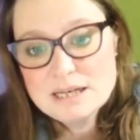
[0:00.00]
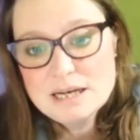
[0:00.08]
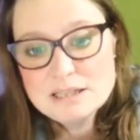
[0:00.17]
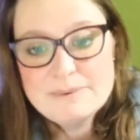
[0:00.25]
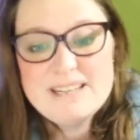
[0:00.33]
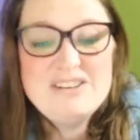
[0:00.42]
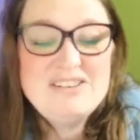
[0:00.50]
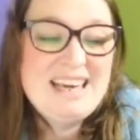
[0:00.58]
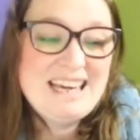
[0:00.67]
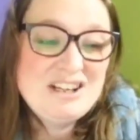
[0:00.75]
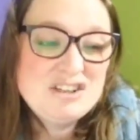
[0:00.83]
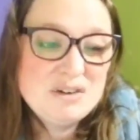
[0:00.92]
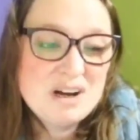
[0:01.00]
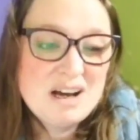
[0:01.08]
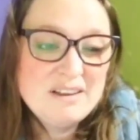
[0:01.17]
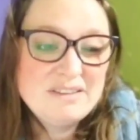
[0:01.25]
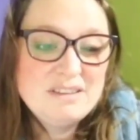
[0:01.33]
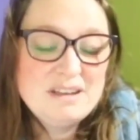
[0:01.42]
depending on the age of your
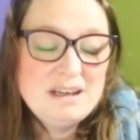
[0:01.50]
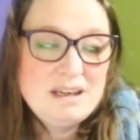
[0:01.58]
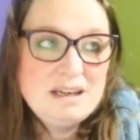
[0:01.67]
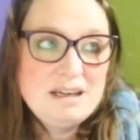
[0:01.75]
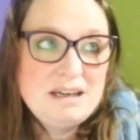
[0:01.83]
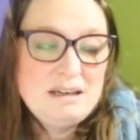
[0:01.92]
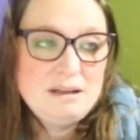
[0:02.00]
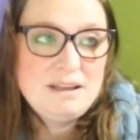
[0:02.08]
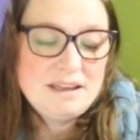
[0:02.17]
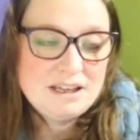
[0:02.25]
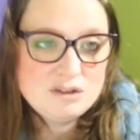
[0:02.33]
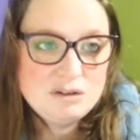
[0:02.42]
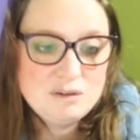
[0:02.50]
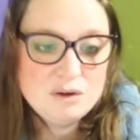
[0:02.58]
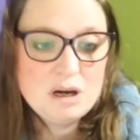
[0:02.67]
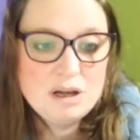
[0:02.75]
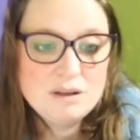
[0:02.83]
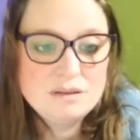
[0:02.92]
garden, the like the history of your
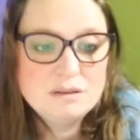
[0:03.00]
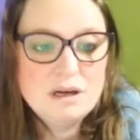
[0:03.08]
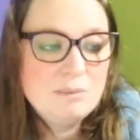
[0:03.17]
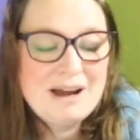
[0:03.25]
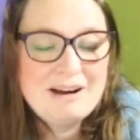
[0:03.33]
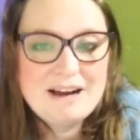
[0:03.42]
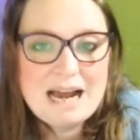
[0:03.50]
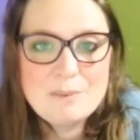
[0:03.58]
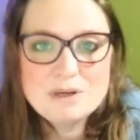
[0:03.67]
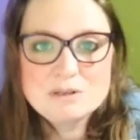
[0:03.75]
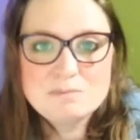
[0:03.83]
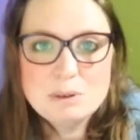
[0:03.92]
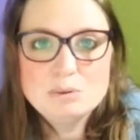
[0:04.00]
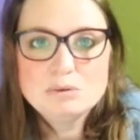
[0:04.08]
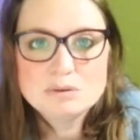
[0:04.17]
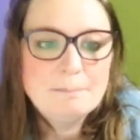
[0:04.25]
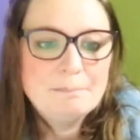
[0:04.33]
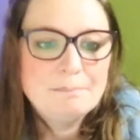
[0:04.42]
garden, uh, how it's built.
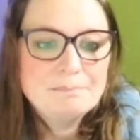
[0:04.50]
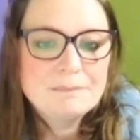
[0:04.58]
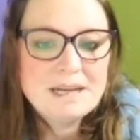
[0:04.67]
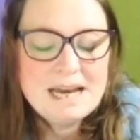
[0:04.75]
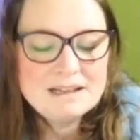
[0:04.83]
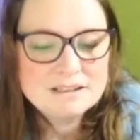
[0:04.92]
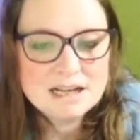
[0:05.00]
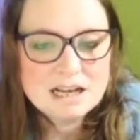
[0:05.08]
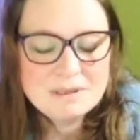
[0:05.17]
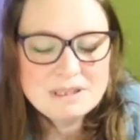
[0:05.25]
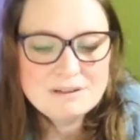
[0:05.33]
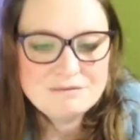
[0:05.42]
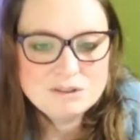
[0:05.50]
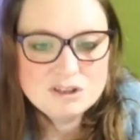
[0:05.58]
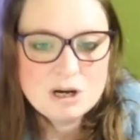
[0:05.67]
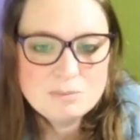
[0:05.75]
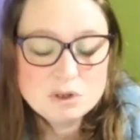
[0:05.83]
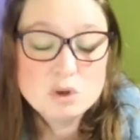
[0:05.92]
Yeah, so there can be different
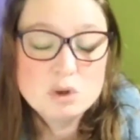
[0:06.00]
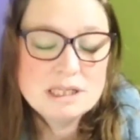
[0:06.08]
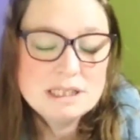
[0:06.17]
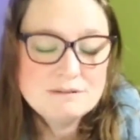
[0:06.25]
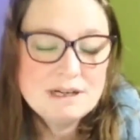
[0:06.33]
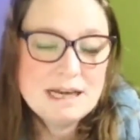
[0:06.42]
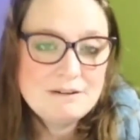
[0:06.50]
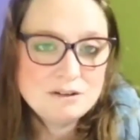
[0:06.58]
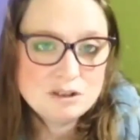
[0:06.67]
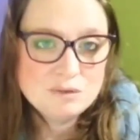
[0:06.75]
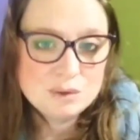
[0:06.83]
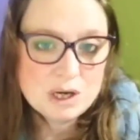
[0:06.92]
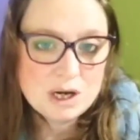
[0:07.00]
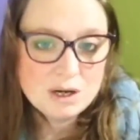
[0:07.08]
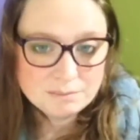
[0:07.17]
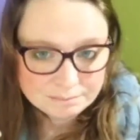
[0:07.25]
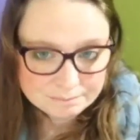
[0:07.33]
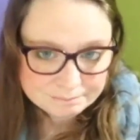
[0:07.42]
types of soil in different areas of your
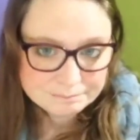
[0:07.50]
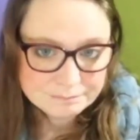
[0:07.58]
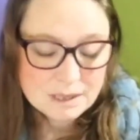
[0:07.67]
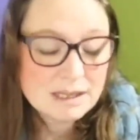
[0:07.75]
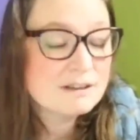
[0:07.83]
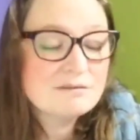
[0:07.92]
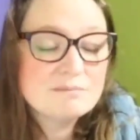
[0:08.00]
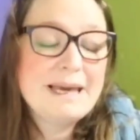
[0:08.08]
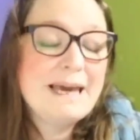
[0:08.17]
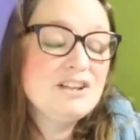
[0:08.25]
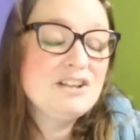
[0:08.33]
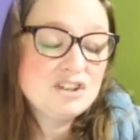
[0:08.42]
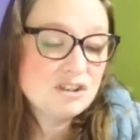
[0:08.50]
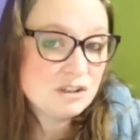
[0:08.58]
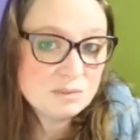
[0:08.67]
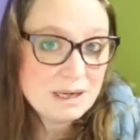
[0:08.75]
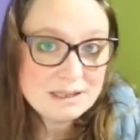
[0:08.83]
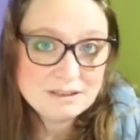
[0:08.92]
garden, different pHs as
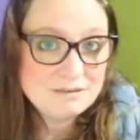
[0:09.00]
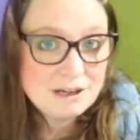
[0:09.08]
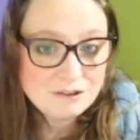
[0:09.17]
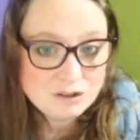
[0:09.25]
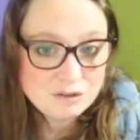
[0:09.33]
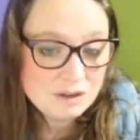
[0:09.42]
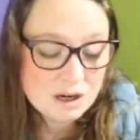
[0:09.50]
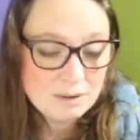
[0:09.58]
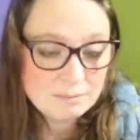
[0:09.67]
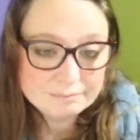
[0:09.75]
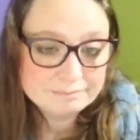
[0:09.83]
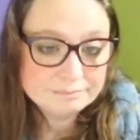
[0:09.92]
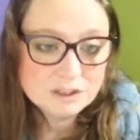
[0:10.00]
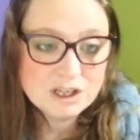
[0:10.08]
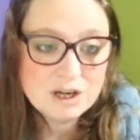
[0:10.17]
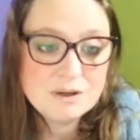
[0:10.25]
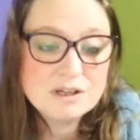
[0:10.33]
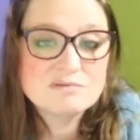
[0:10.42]
well in different areas of your garden. So
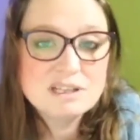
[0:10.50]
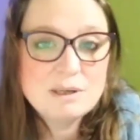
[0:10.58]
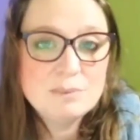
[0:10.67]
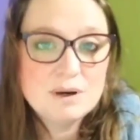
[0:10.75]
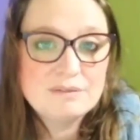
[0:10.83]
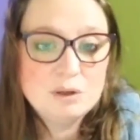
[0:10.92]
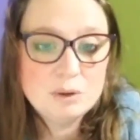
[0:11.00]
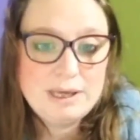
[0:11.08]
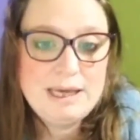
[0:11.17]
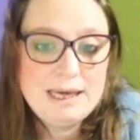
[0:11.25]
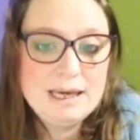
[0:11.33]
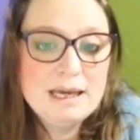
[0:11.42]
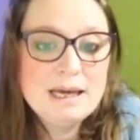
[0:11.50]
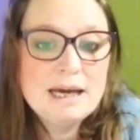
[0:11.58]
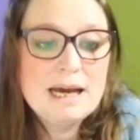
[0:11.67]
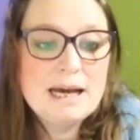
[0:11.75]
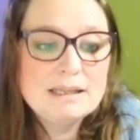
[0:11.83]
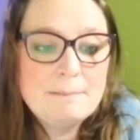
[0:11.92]
it's really worth looking
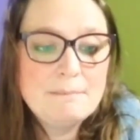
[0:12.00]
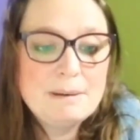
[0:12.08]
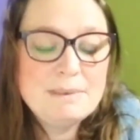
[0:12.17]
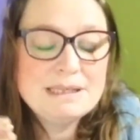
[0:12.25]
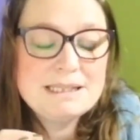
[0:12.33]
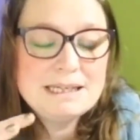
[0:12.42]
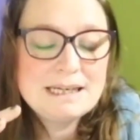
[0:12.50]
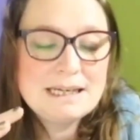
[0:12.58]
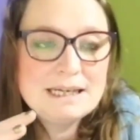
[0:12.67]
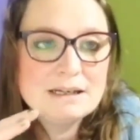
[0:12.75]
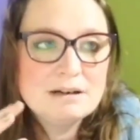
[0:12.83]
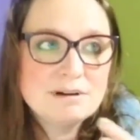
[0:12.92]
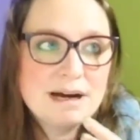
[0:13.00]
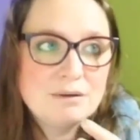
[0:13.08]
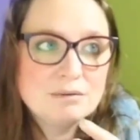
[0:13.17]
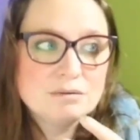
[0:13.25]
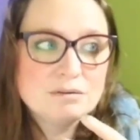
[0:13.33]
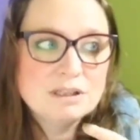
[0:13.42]
and maybe digging
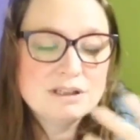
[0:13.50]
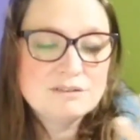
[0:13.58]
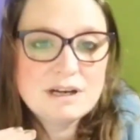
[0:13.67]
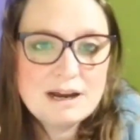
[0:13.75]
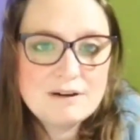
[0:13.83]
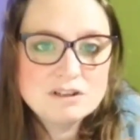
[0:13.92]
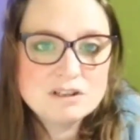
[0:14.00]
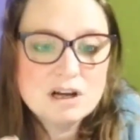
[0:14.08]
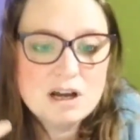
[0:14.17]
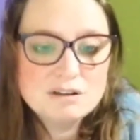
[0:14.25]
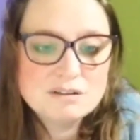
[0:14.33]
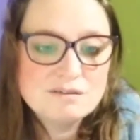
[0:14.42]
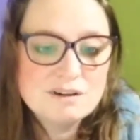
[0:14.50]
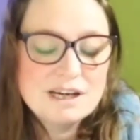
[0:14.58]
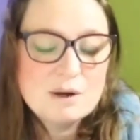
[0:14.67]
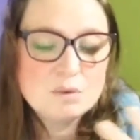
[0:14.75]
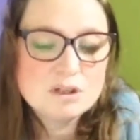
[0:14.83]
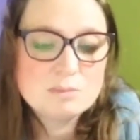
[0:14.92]
around in different areas of your garden to find
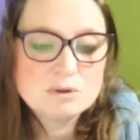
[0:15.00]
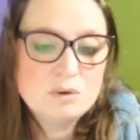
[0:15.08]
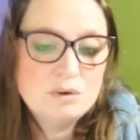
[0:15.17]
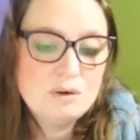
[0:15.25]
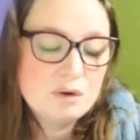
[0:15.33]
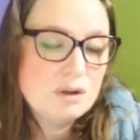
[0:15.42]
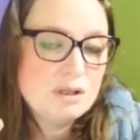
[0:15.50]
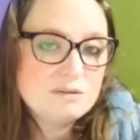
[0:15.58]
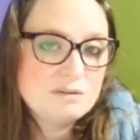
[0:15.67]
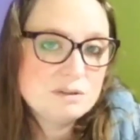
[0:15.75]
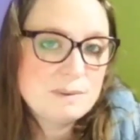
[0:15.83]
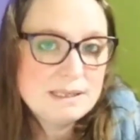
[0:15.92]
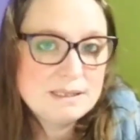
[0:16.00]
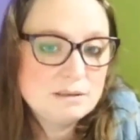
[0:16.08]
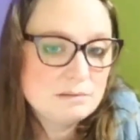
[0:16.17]
out what type of soil you've got in different spaces.